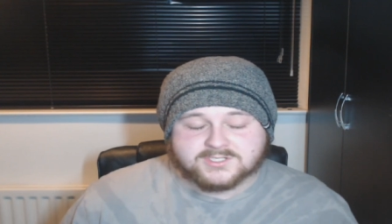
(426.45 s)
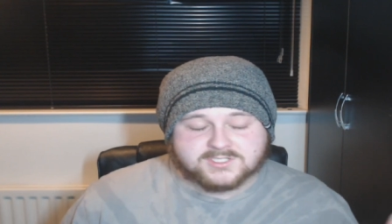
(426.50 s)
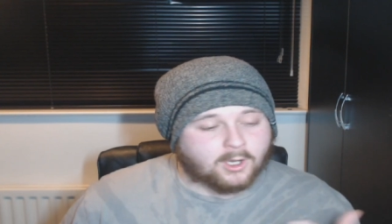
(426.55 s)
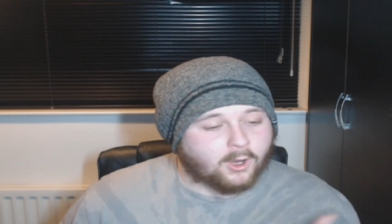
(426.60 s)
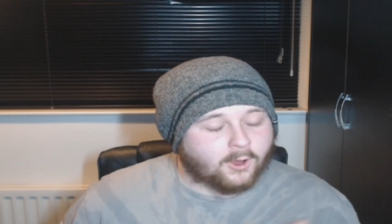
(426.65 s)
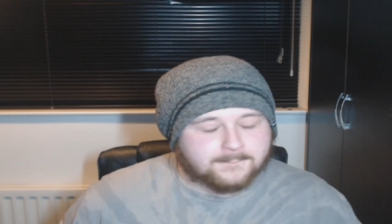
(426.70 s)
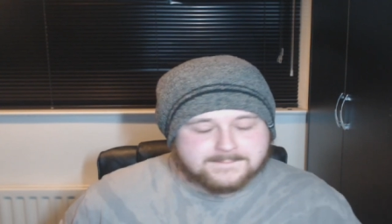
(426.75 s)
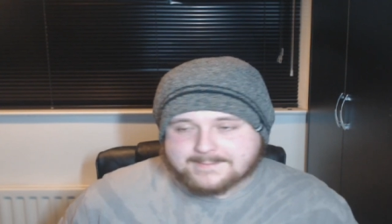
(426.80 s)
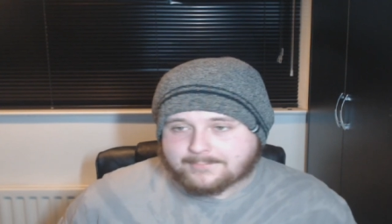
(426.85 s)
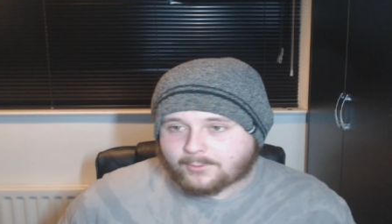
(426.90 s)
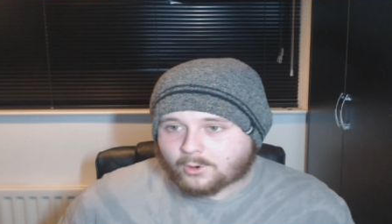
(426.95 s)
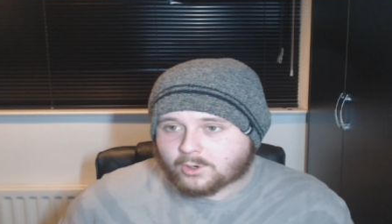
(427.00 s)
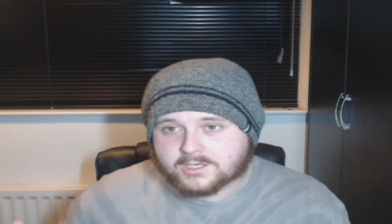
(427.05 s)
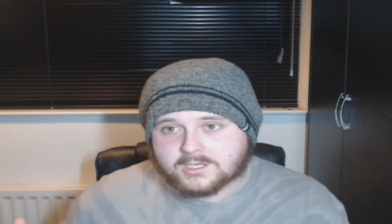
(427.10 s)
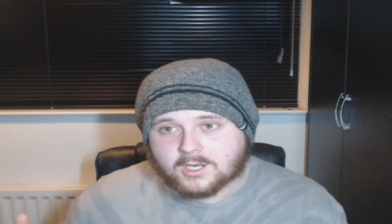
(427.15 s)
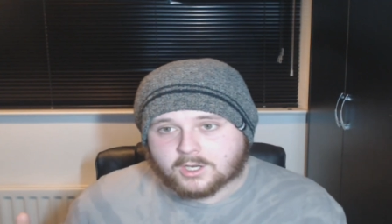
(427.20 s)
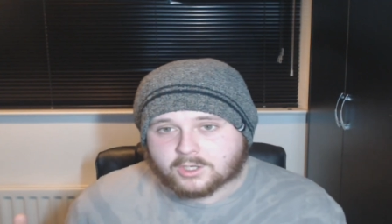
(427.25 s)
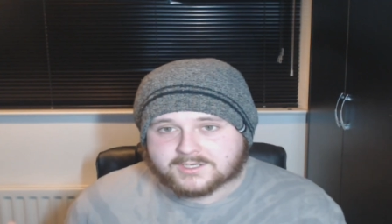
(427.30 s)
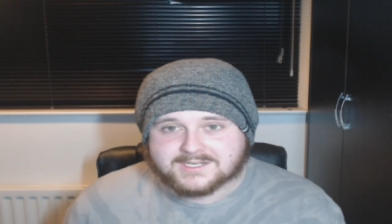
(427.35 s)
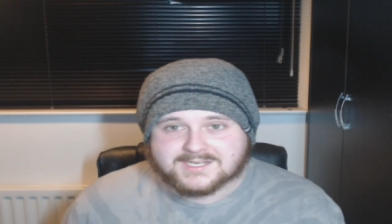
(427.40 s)
A lot of people are going
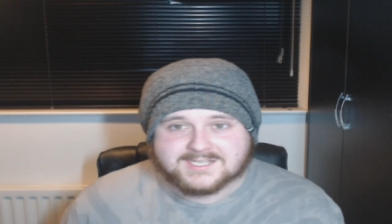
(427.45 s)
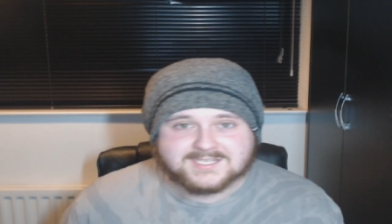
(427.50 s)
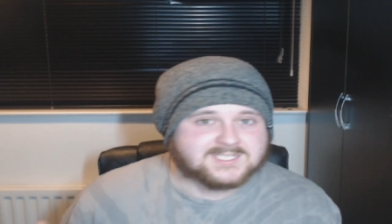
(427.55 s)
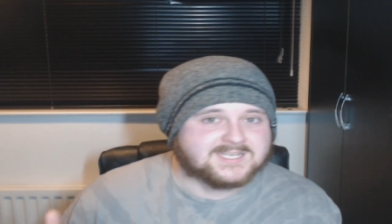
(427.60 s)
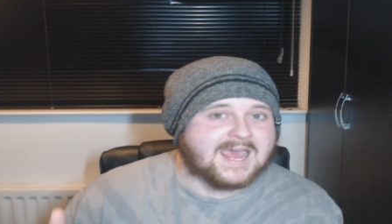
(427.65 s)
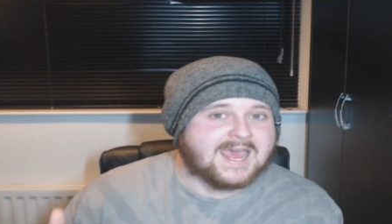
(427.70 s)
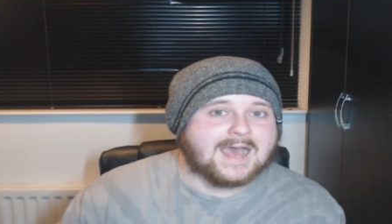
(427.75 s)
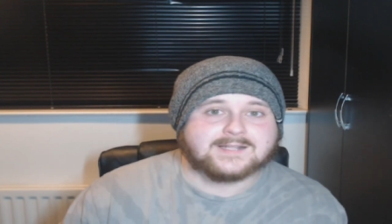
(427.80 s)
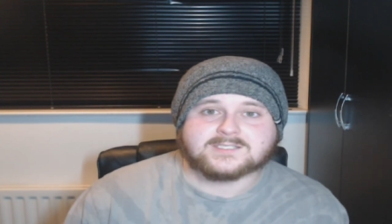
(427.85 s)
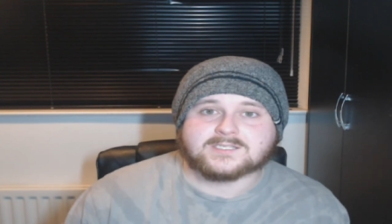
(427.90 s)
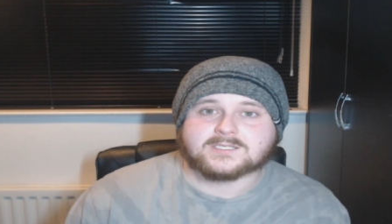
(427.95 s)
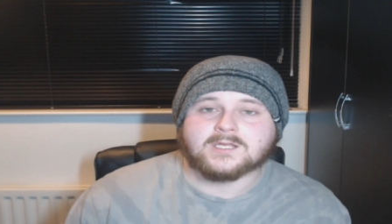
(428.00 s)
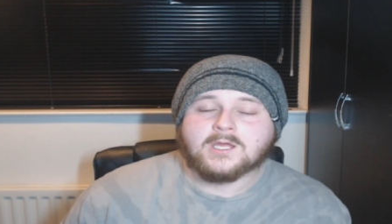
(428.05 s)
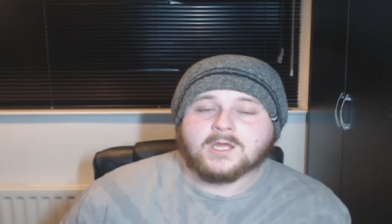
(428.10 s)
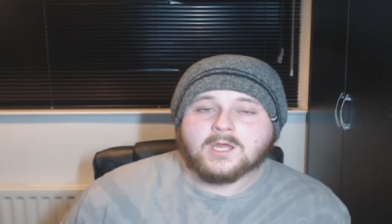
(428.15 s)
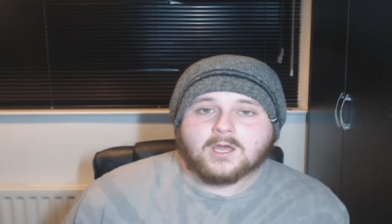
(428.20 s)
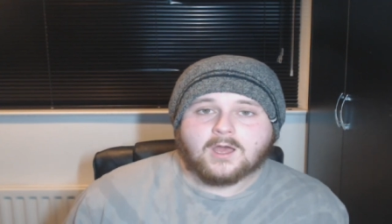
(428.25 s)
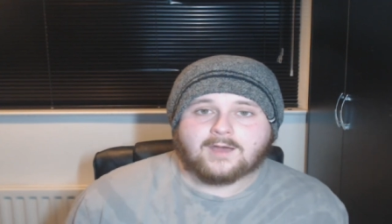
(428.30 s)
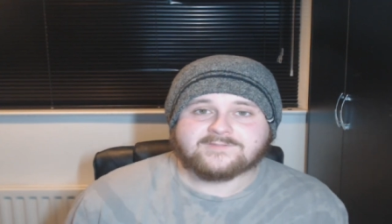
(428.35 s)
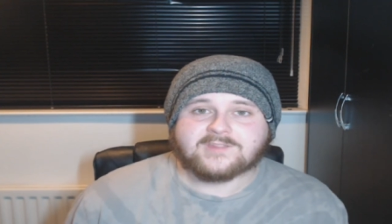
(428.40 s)
to look at the stats
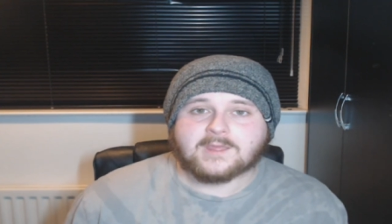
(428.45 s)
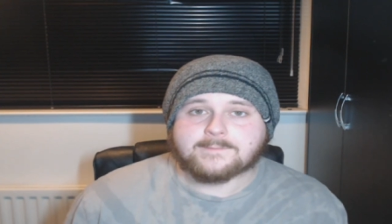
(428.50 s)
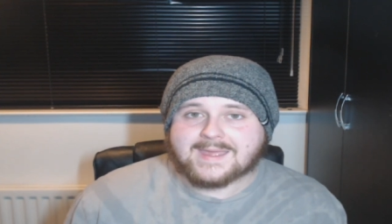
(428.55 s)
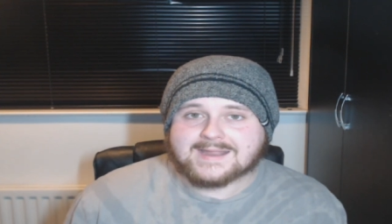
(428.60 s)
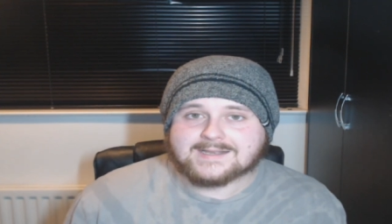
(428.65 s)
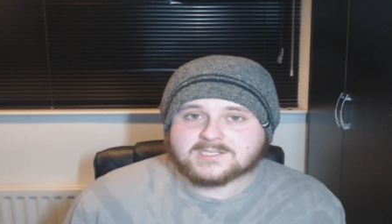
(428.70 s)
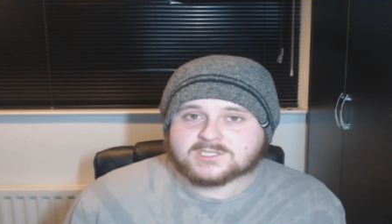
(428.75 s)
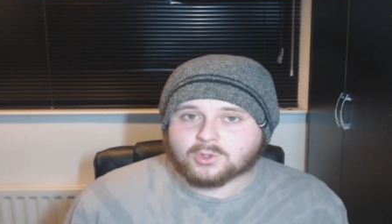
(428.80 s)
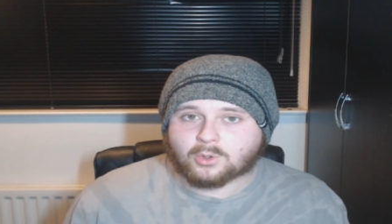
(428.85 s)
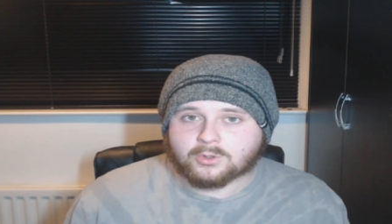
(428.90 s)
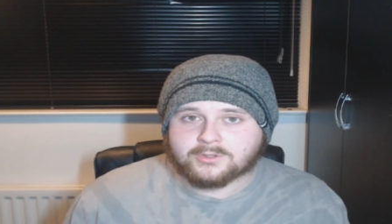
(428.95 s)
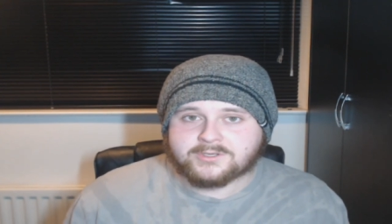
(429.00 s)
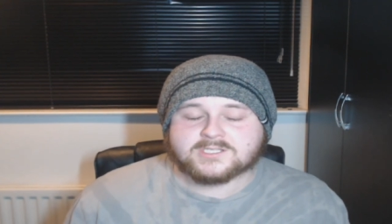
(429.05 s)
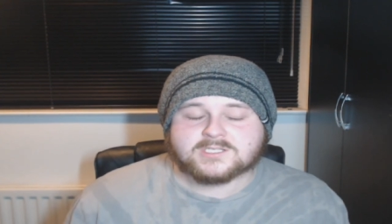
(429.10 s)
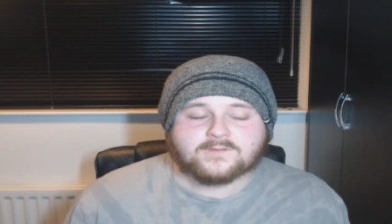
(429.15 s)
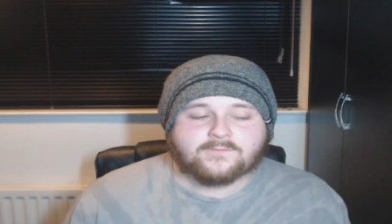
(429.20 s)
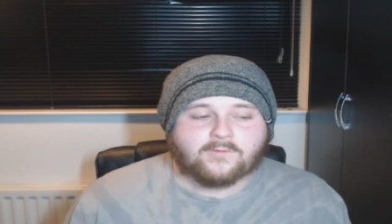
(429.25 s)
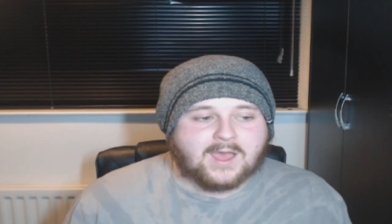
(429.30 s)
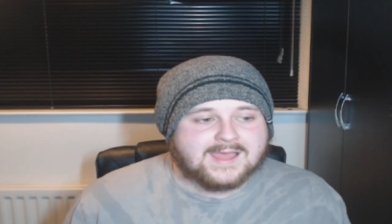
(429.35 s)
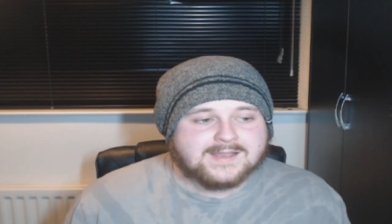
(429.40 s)
of the Ben
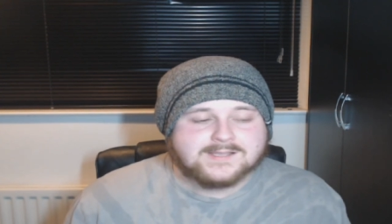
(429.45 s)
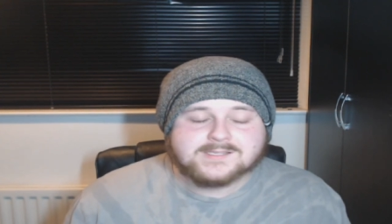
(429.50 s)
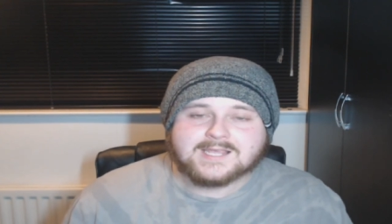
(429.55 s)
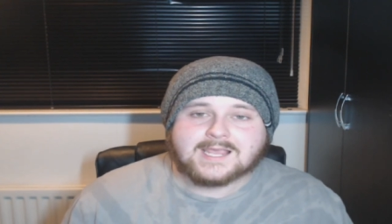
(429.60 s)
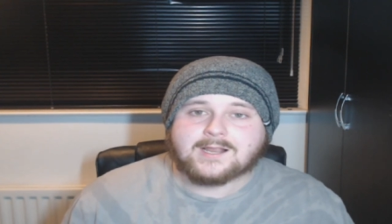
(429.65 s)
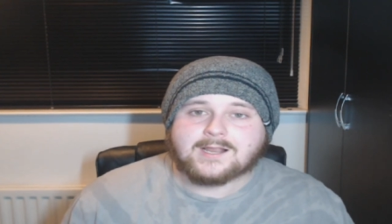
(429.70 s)
Saunders fight and say,